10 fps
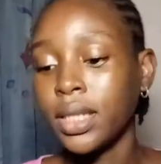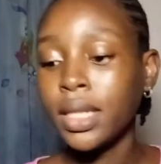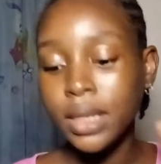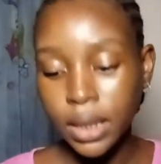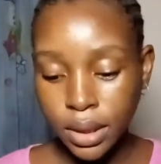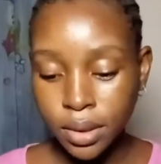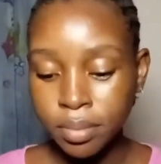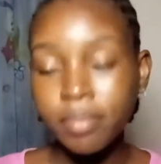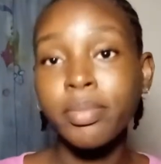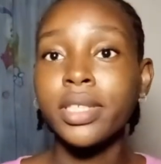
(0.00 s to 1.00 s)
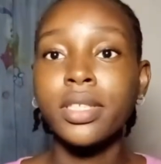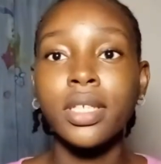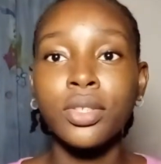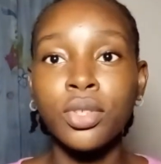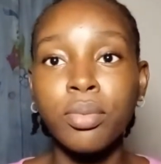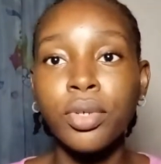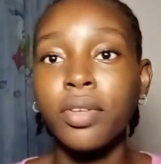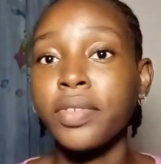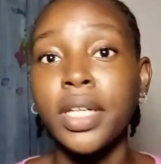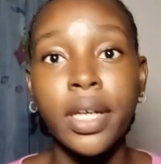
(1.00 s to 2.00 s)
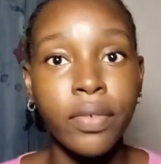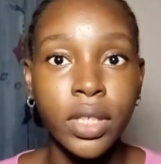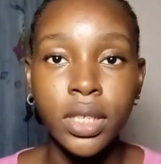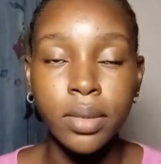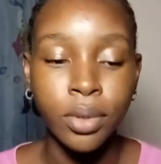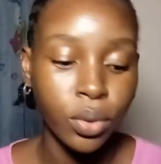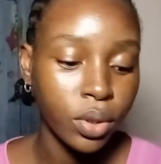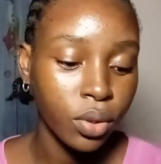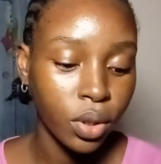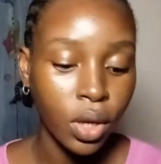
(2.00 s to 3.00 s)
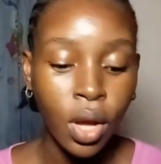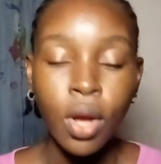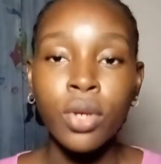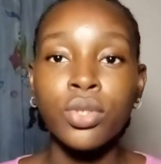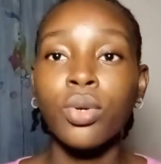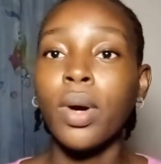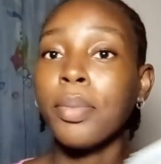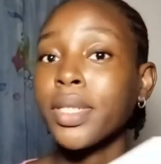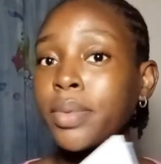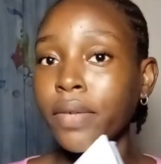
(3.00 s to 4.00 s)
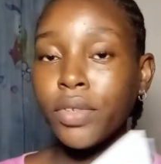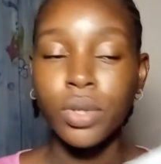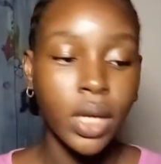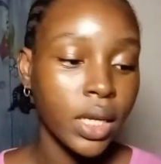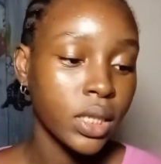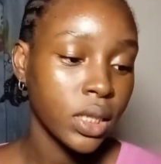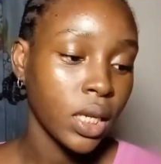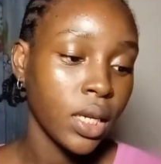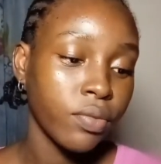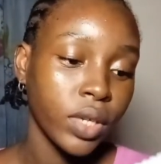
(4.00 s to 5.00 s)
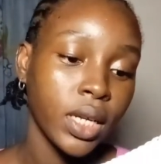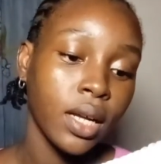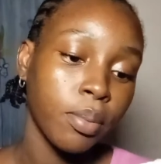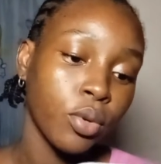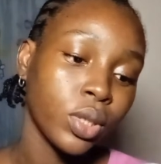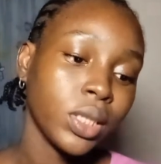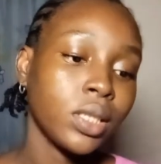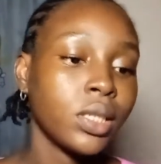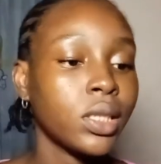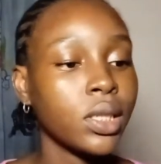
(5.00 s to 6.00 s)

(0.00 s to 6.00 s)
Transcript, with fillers: that's like basically a summary of like everything that's been going on. So I'm going to be giving you guys a recap content.